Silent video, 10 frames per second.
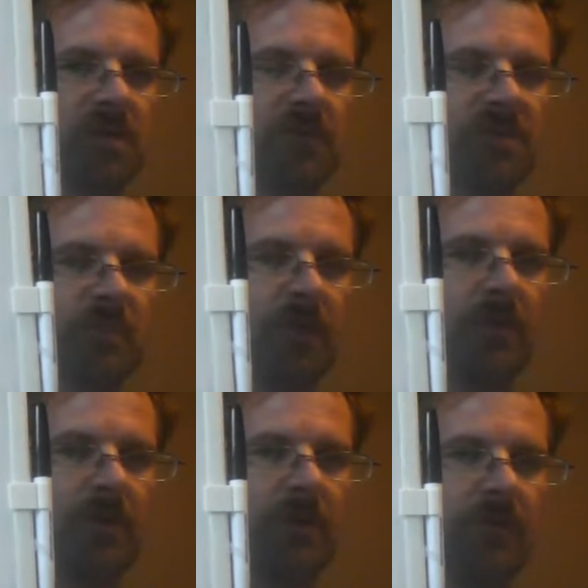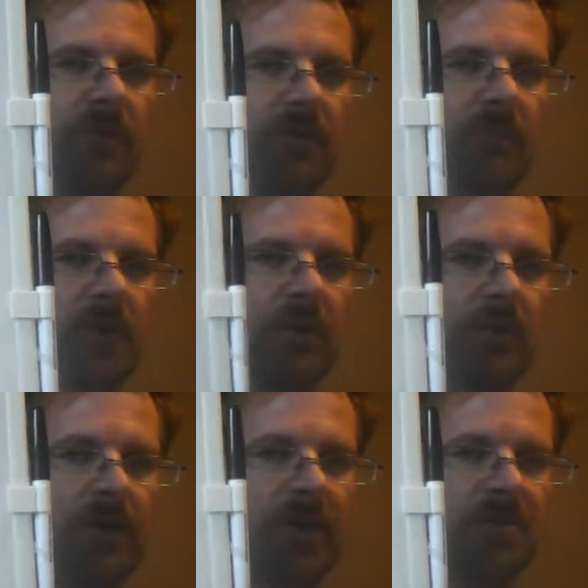of its Mother Earth,
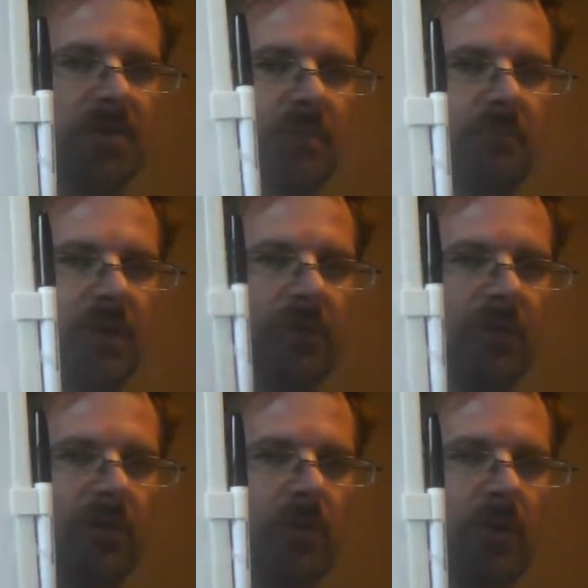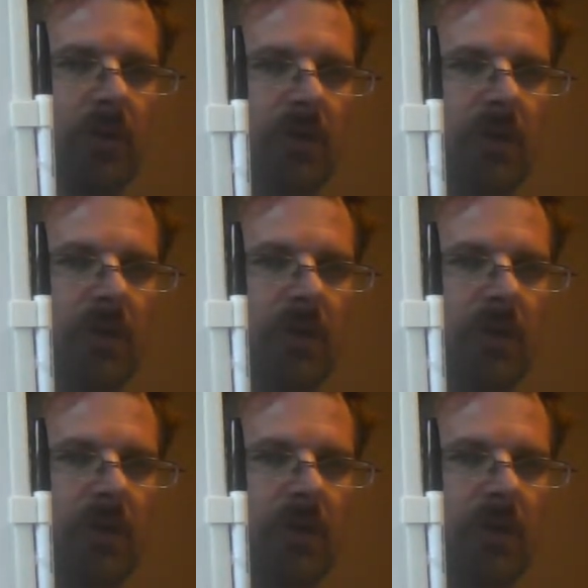Mother Nature, Mother Core,